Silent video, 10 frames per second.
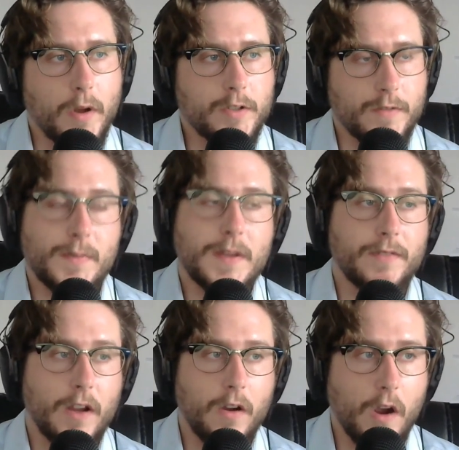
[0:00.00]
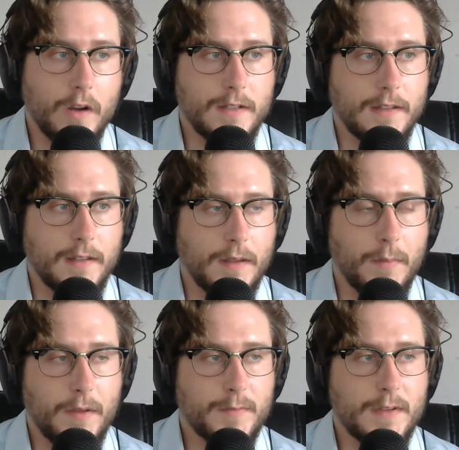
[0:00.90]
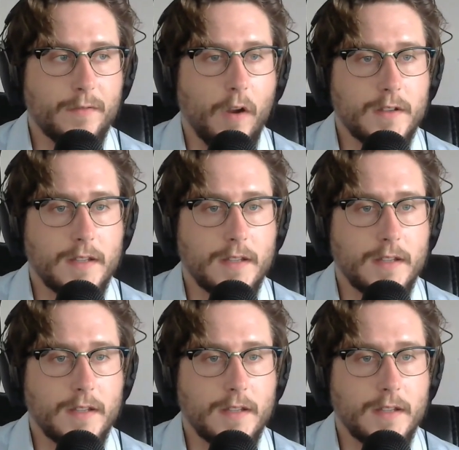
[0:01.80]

on a bunch of specific cars and they made